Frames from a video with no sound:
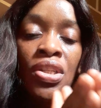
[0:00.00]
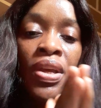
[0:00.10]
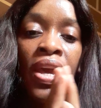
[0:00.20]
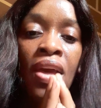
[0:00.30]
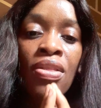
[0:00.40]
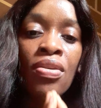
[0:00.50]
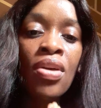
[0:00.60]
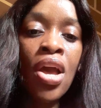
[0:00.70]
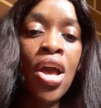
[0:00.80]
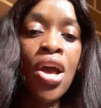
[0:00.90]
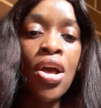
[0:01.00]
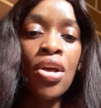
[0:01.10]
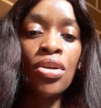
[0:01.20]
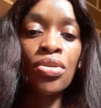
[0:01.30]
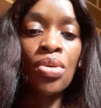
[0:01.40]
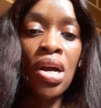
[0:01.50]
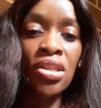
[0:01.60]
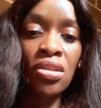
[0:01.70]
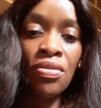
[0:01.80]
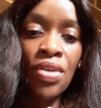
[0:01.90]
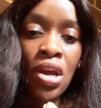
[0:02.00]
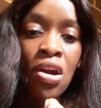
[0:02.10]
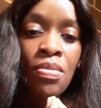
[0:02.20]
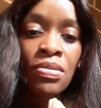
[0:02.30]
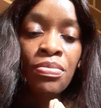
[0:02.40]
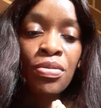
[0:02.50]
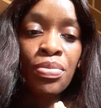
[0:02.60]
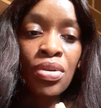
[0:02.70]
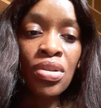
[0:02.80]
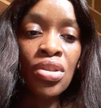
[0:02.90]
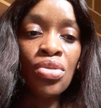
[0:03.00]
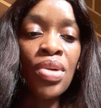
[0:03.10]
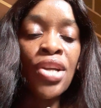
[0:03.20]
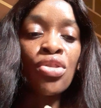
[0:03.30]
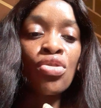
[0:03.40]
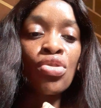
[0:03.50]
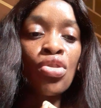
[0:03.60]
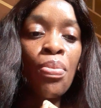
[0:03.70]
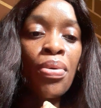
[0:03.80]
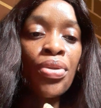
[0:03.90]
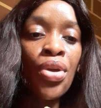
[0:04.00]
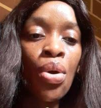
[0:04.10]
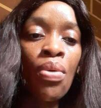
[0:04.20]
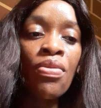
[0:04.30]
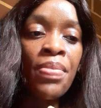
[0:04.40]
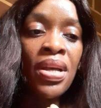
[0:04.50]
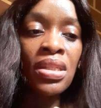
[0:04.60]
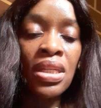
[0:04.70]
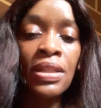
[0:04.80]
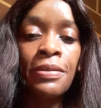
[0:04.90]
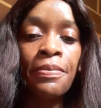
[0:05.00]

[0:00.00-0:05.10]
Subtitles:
together to achieve a common purpose, trying to support the other person